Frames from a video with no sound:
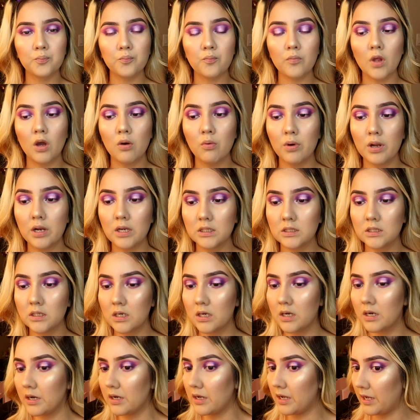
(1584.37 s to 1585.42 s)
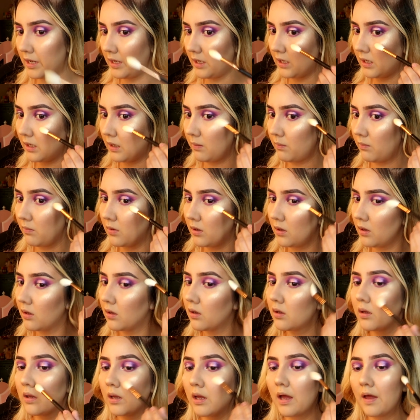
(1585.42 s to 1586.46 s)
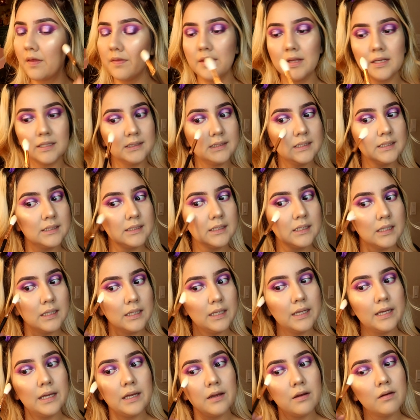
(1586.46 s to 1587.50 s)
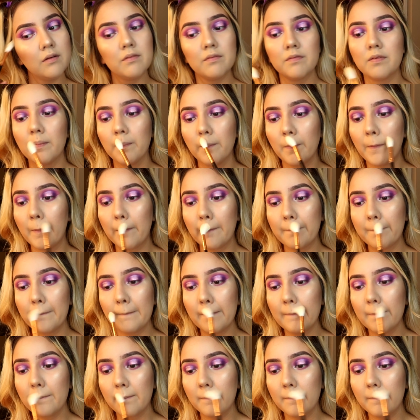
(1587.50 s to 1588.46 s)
What is her name? And this is Lit from Morphe.